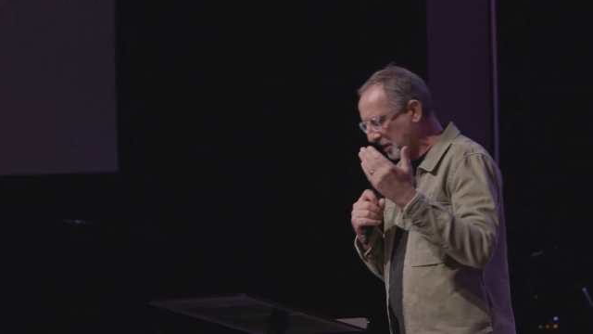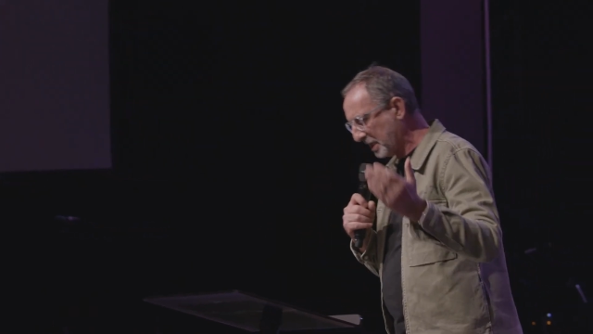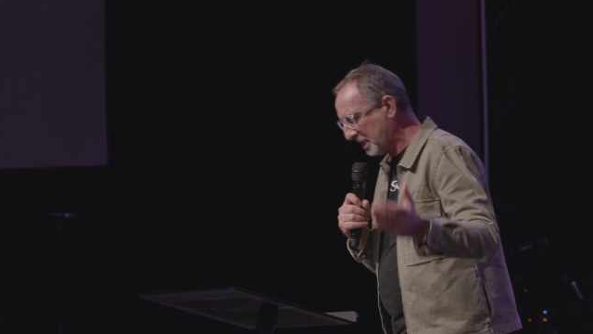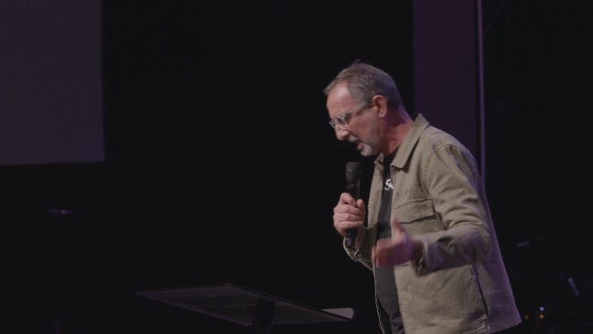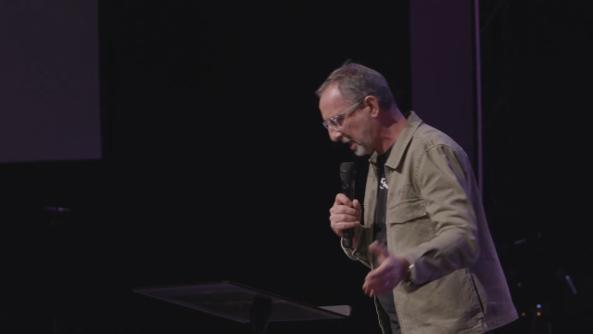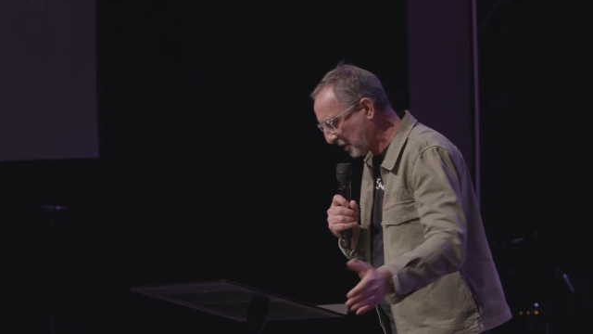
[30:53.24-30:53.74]
to
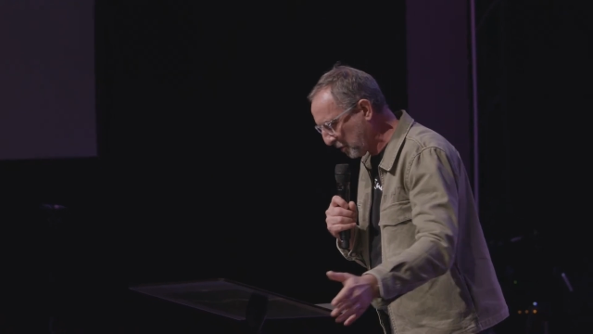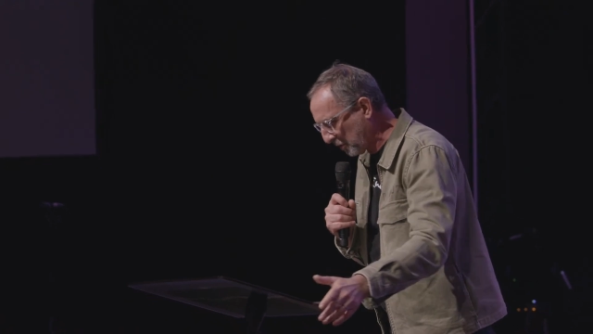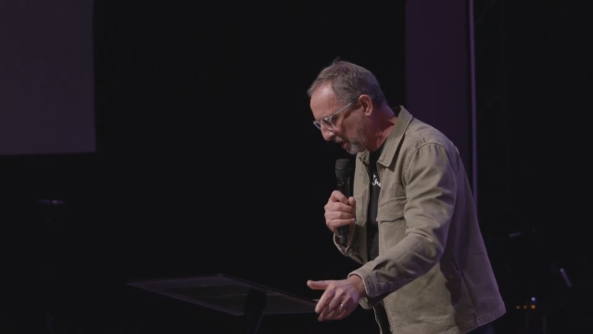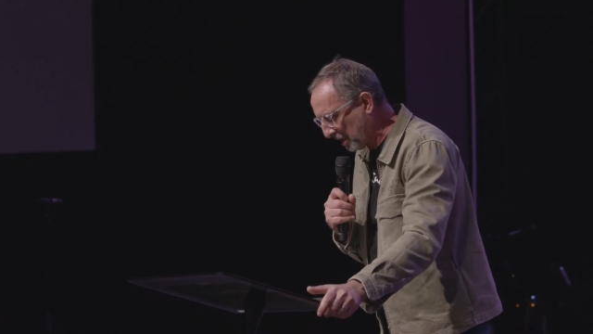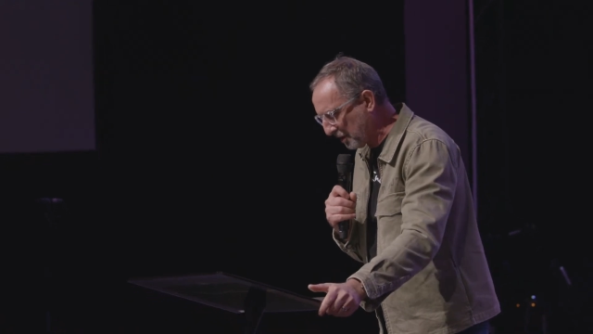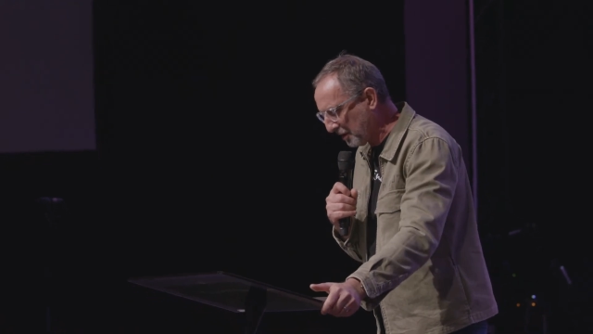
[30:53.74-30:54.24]
get
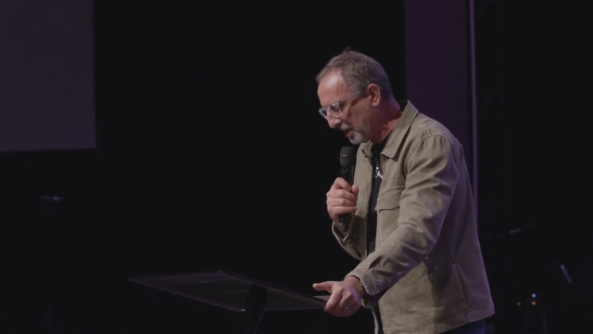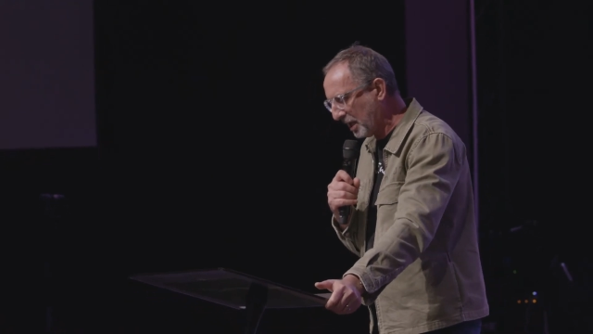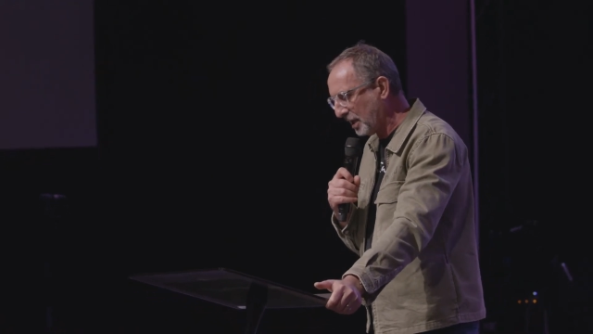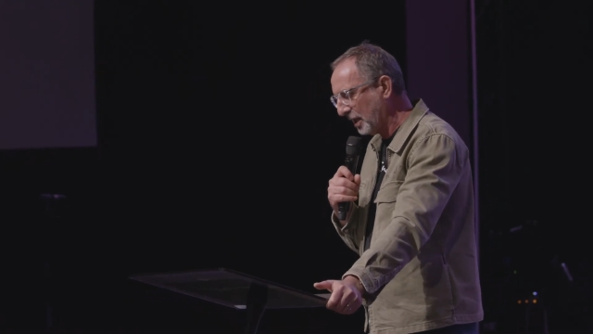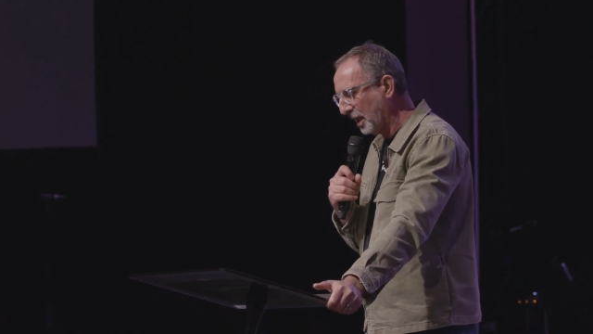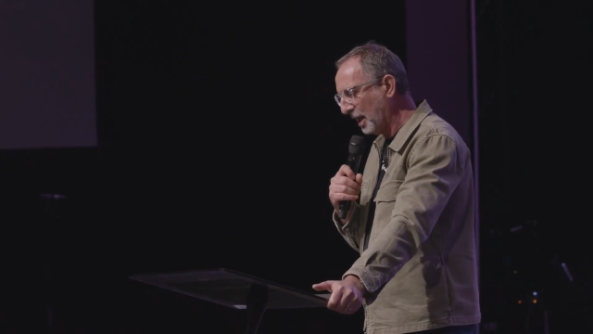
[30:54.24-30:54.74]
around
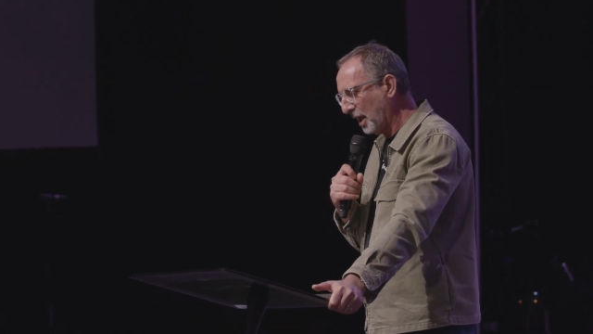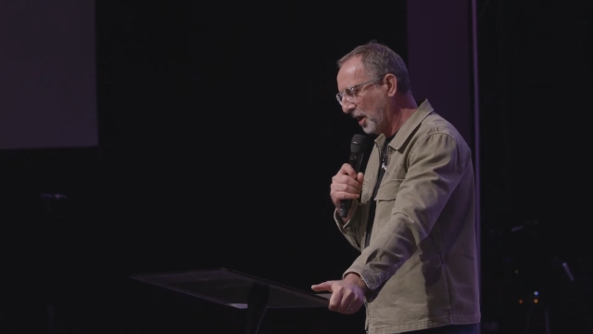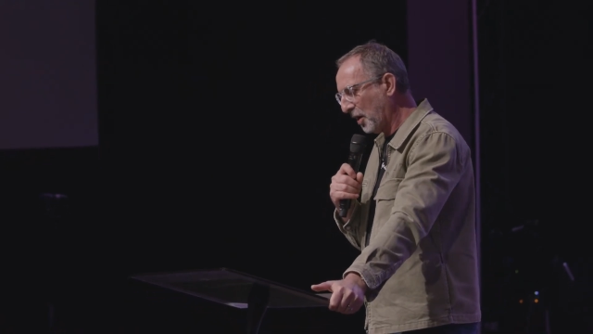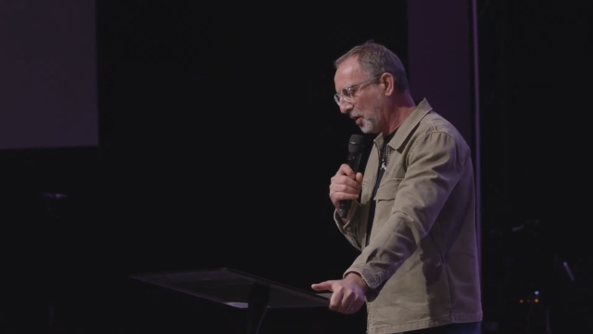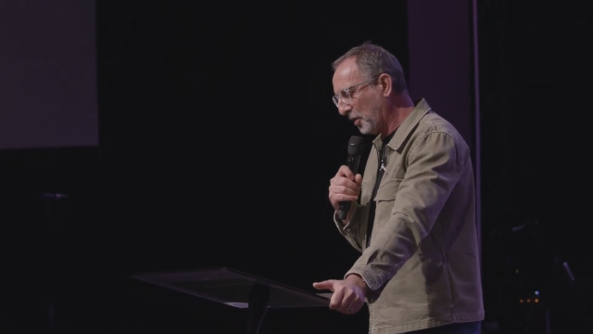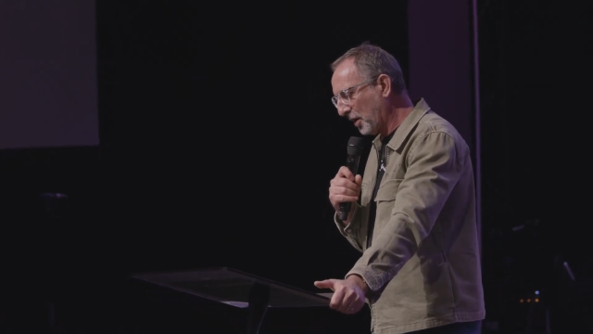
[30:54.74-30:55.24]
that.
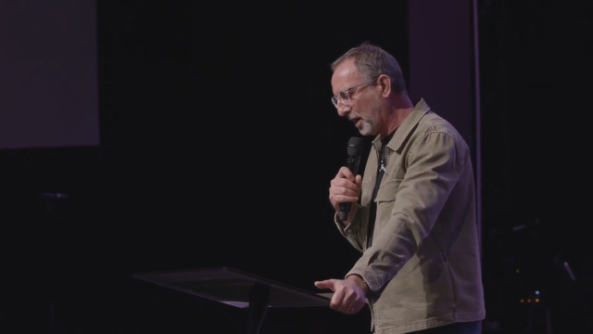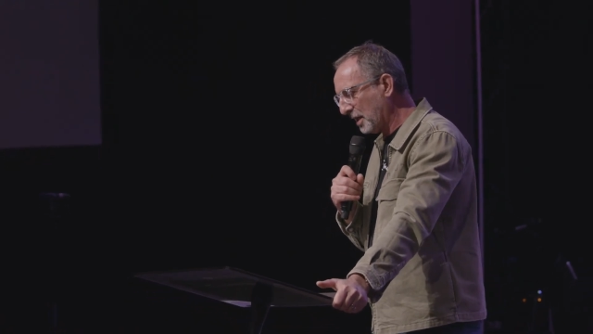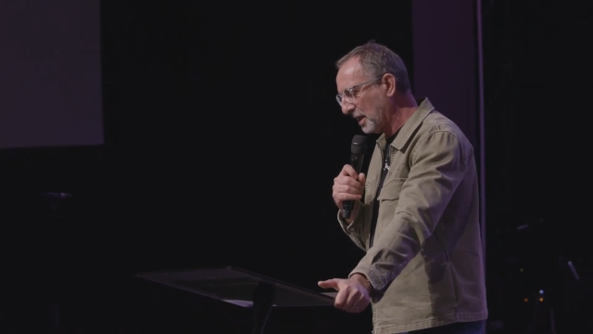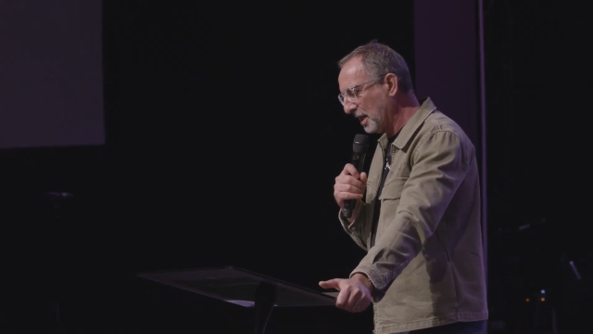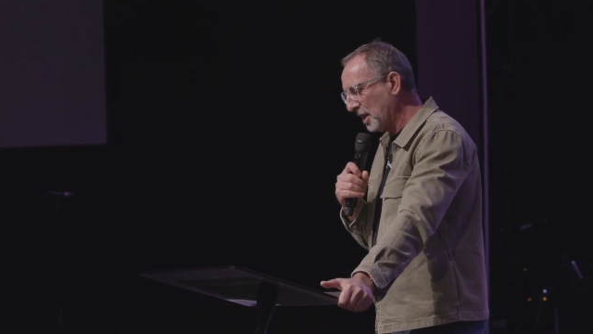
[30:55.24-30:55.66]
All right?